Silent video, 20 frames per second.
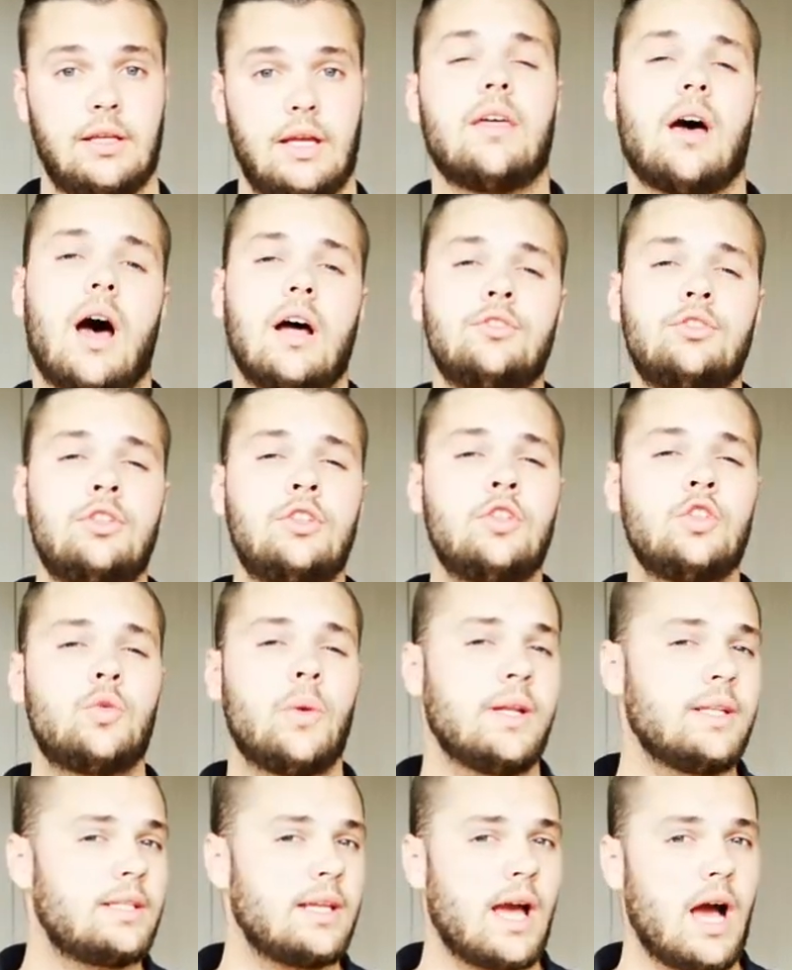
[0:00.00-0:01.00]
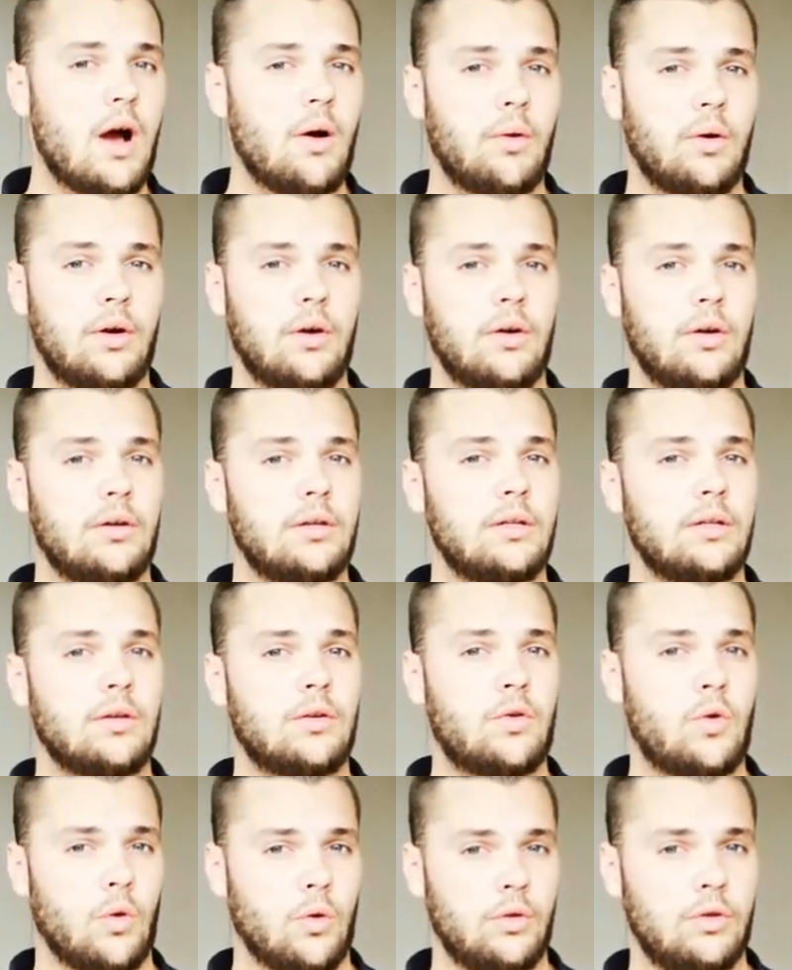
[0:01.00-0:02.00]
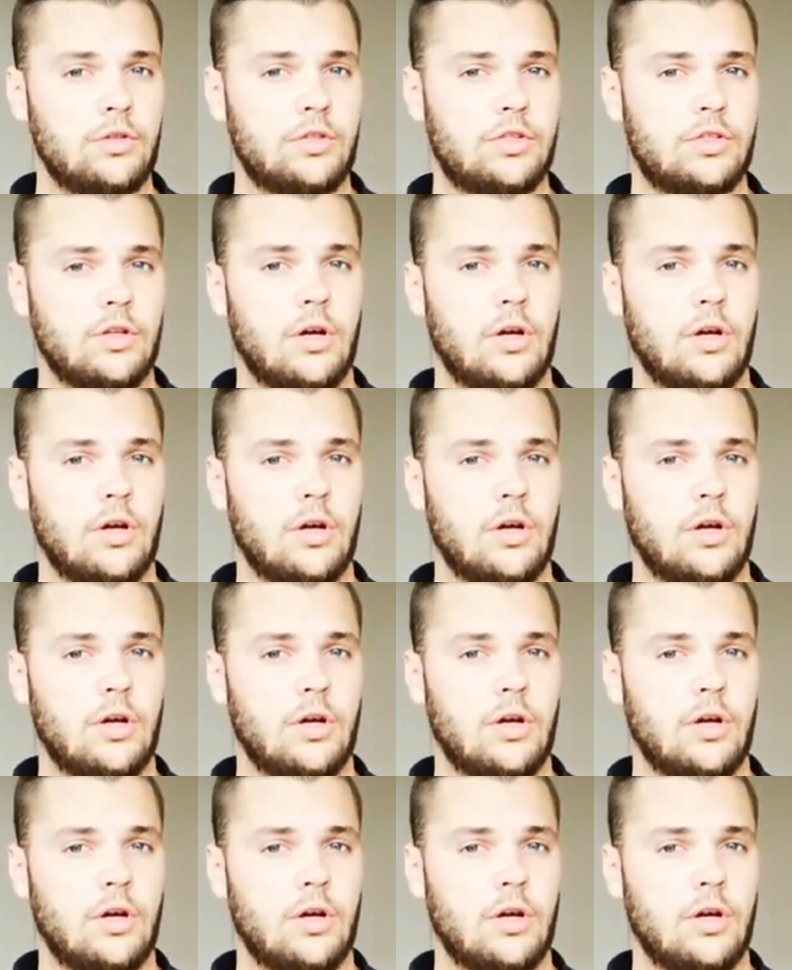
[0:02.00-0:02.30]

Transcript: The 120-hour course,